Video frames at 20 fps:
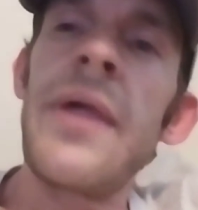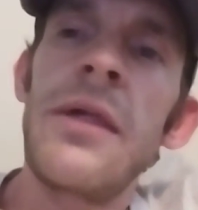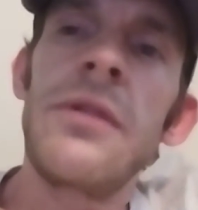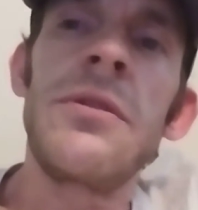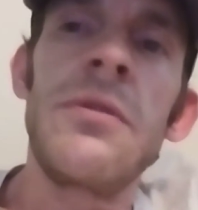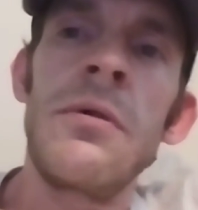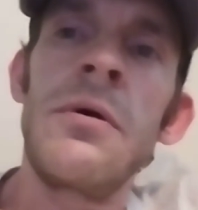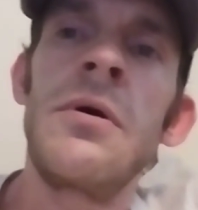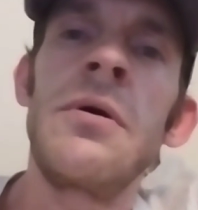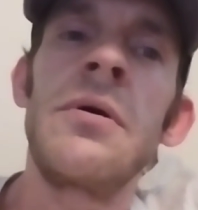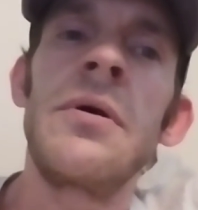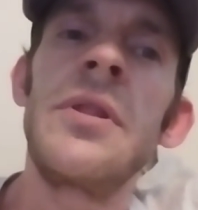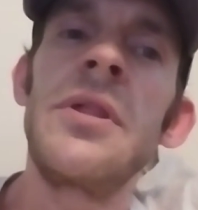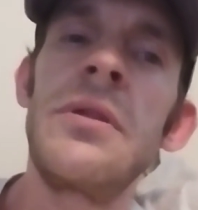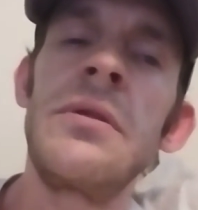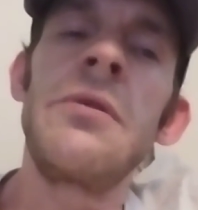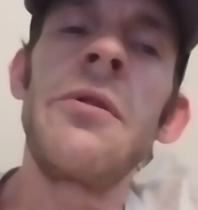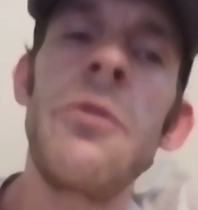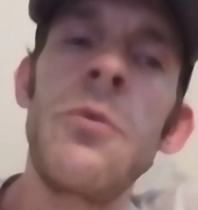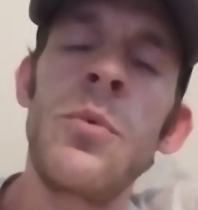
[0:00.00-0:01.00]
that song.
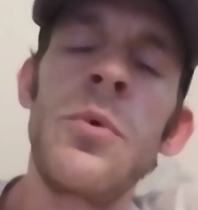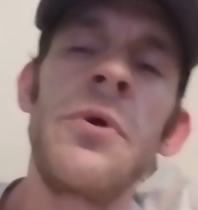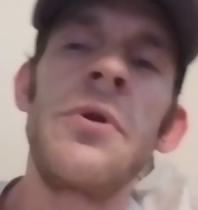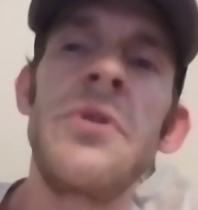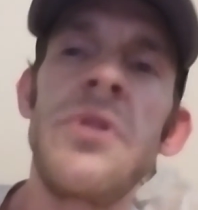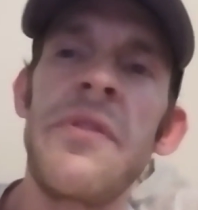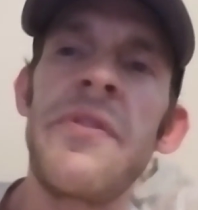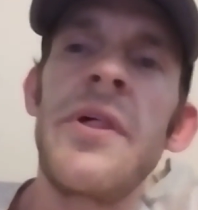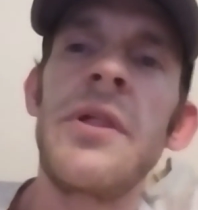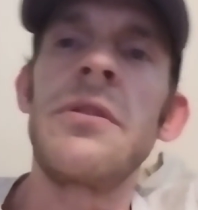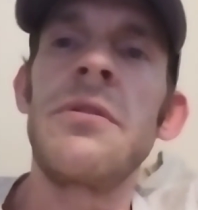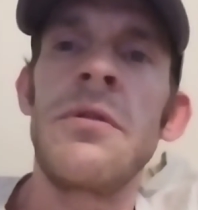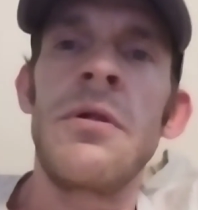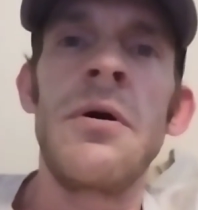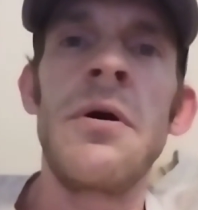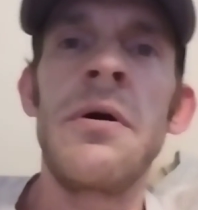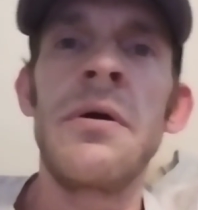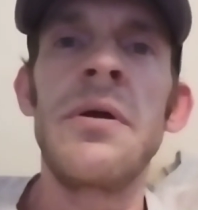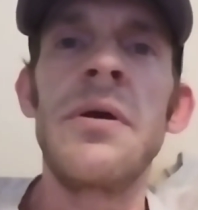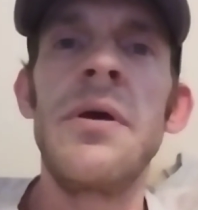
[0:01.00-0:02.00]
Listen to the words of that
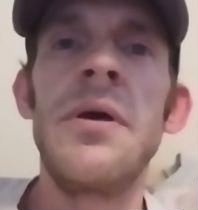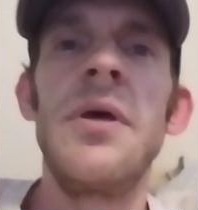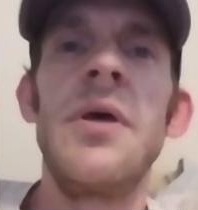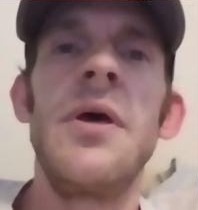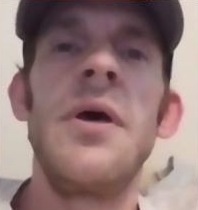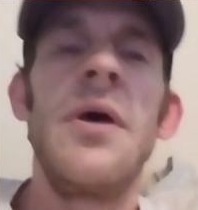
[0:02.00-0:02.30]
song.